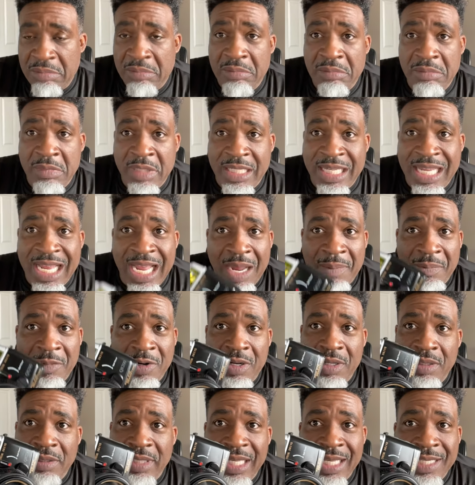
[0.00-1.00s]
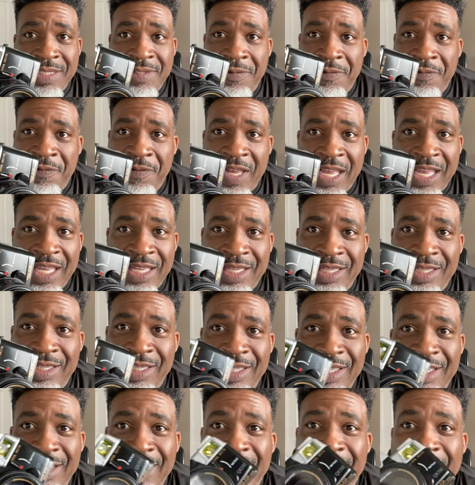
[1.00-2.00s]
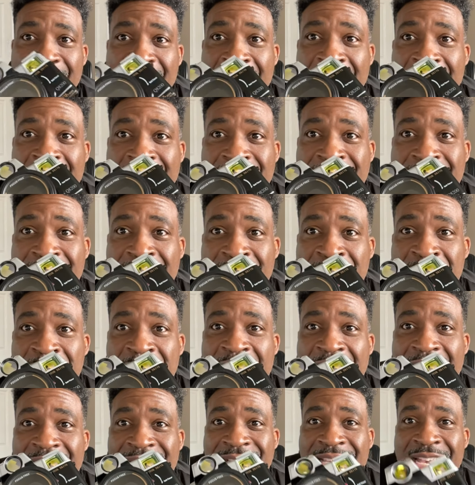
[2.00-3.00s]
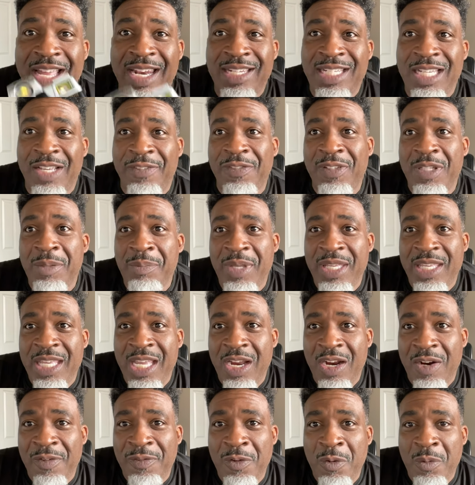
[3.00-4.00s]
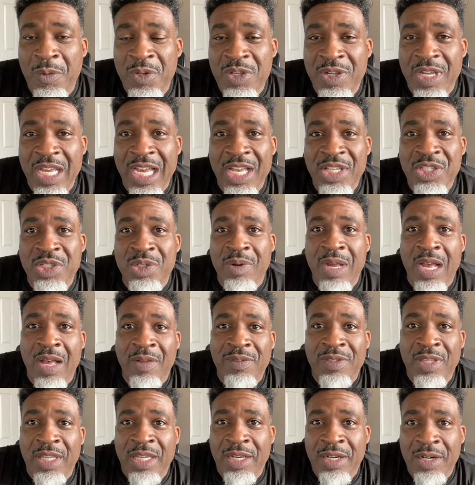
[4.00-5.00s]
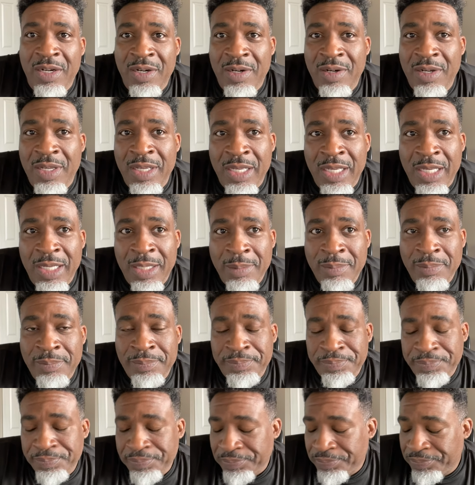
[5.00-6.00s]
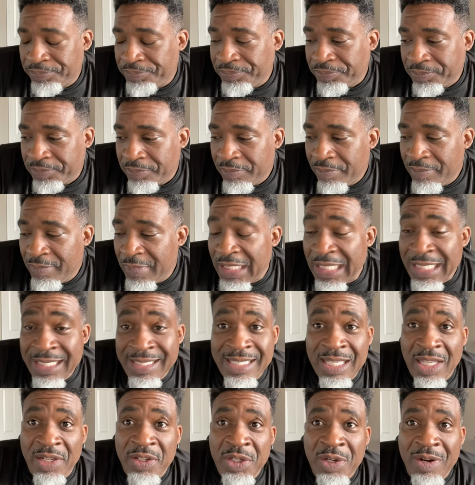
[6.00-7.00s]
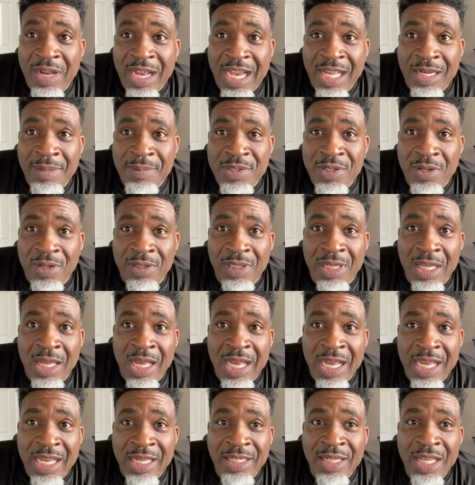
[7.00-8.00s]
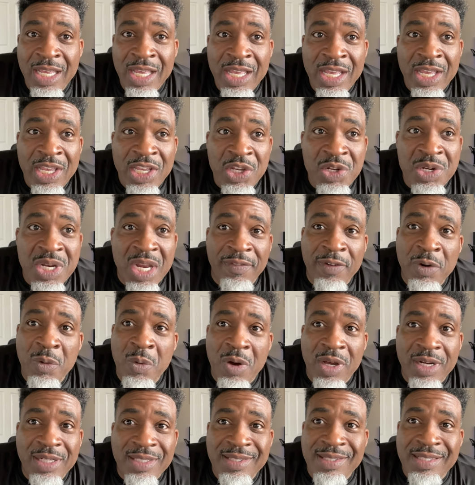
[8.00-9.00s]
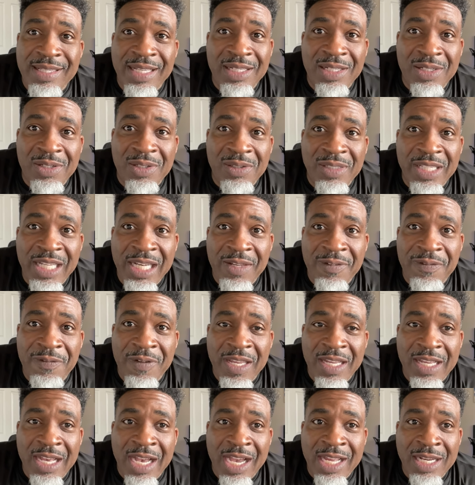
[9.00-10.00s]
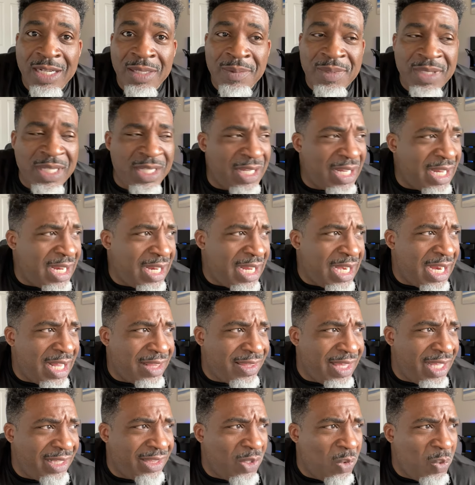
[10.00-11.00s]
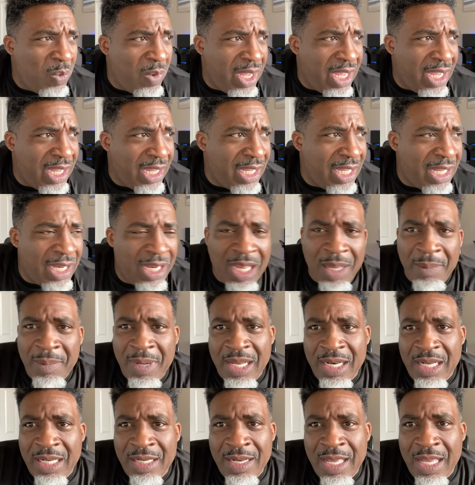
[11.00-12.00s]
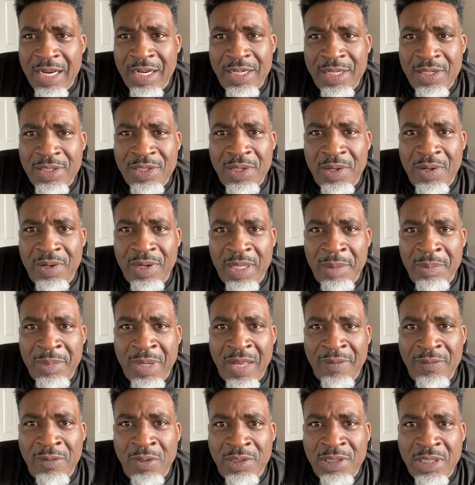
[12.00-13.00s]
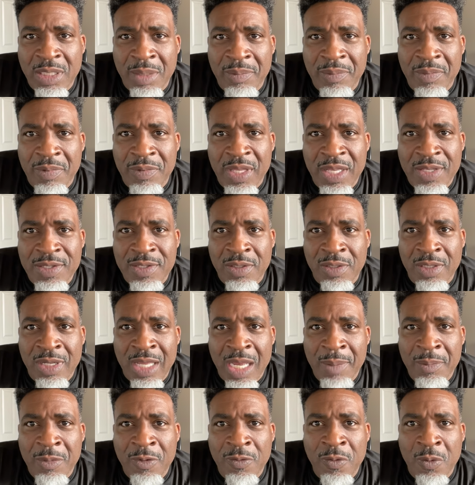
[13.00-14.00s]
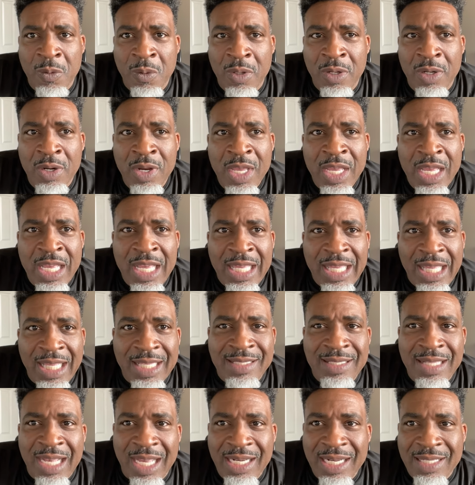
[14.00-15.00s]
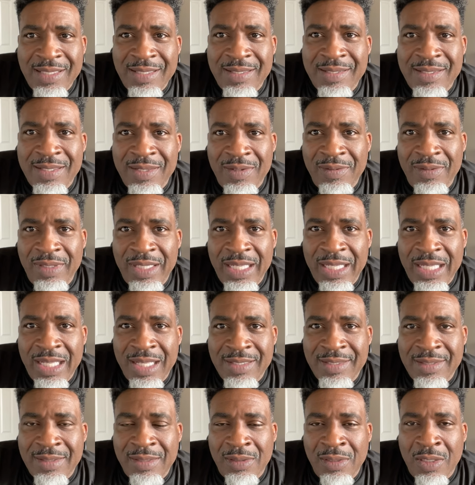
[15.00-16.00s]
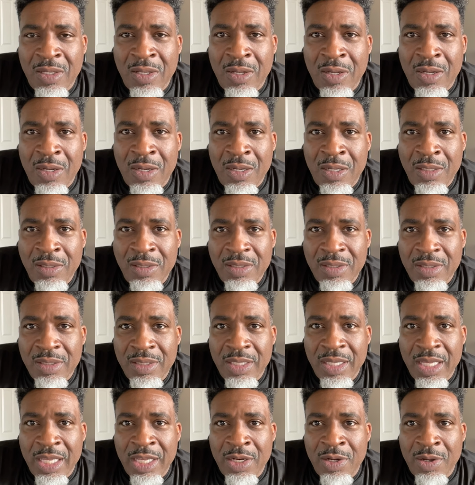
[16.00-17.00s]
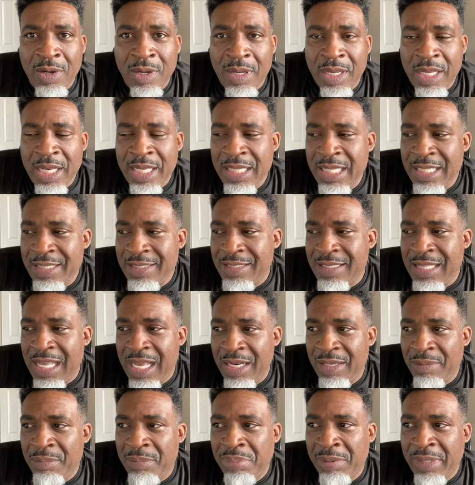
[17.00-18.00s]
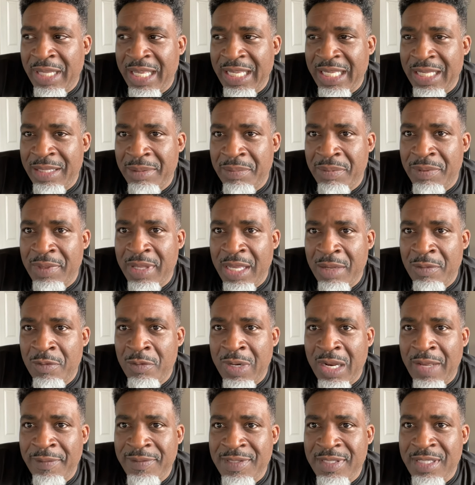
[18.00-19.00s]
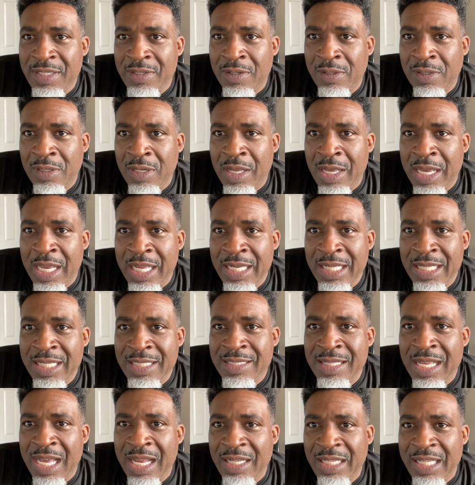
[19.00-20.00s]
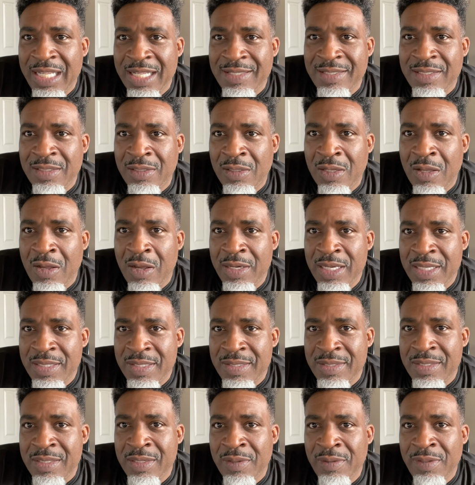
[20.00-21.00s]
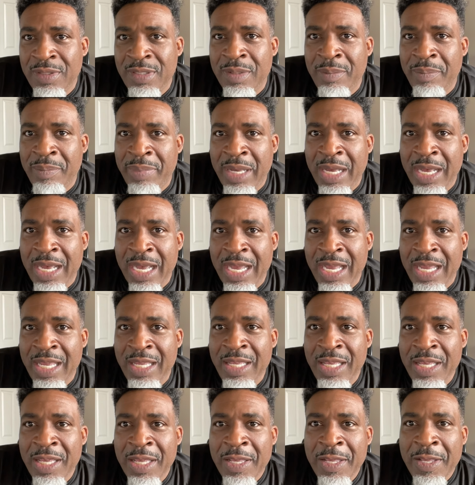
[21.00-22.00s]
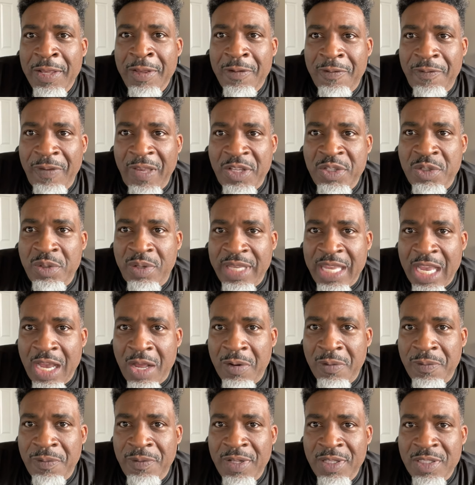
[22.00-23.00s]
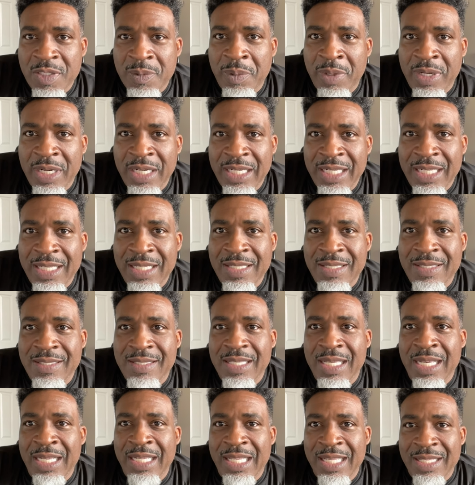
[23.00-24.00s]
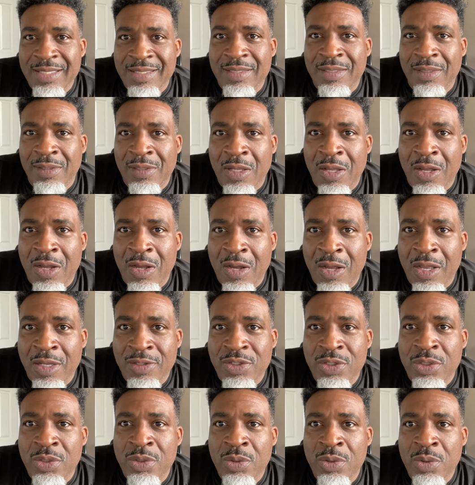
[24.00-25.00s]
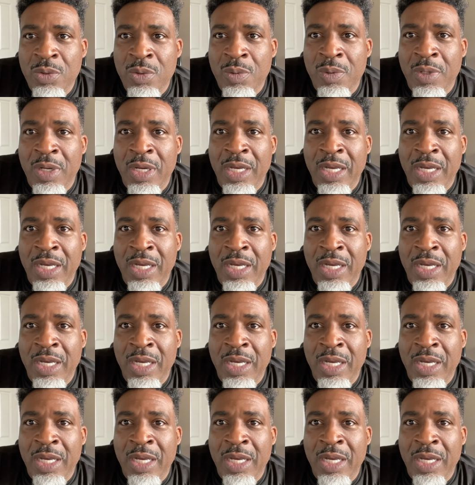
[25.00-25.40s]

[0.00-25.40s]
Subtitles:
the camera is a fake. And you guys got to definitely be careful when you guys are out there selling your items online. You never want to sell any fake items. And I think the way, and I'm not an attorney, but I've looked up things online before. It's not necessarily against the law, you know, and this is not a blanket thing, what I've seen online. It's not against the law necessarily to buy fakes or counterfeits, but it is against the law to